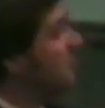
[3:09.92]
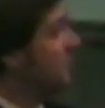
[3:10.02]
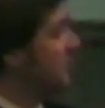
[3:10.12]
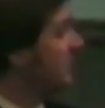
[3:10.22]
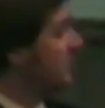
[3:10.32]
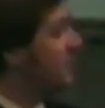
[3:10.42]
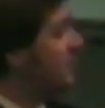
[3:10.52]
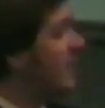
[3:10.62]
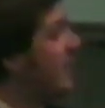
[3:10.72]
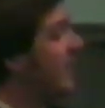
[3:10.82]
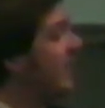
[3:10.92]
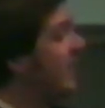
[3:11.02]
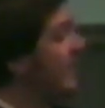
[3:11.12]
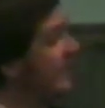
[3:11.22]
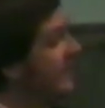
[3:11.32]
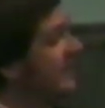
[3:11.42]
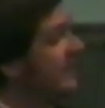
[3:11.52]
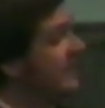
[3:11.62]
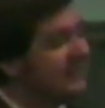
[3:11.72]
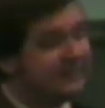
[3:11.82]
a worthy
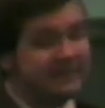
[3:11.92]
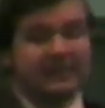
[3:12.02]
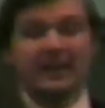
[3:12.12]
bride.